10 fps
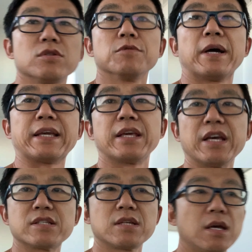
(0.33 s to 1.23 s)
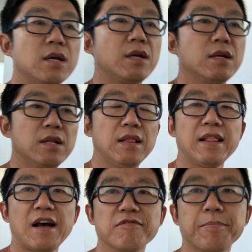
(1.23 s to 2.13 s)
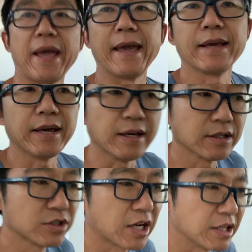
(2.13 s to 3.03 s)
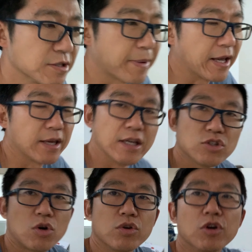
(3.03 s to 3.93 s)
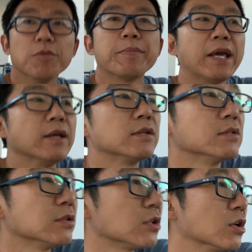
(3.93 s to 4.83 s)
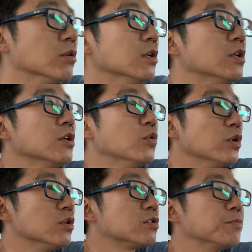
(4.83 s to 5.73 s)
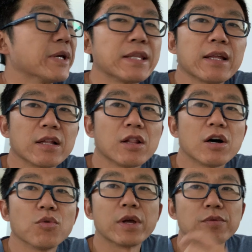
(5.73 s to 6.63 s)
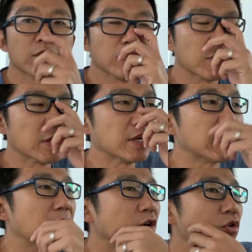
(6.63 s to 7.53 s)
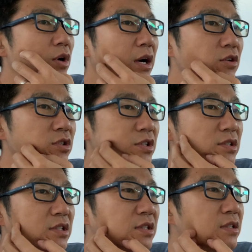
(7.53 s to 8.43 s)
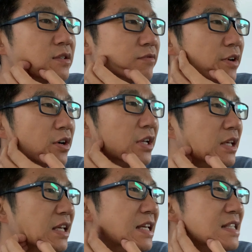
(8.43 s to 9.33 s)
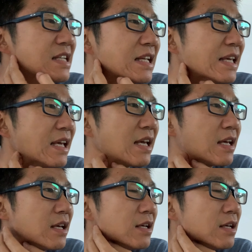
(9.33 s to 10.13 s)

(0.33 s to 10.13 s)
So my kids love pancake, Chinese pancake, chong yu bing. So we used to make that a lot when we were in our old house because it's very easily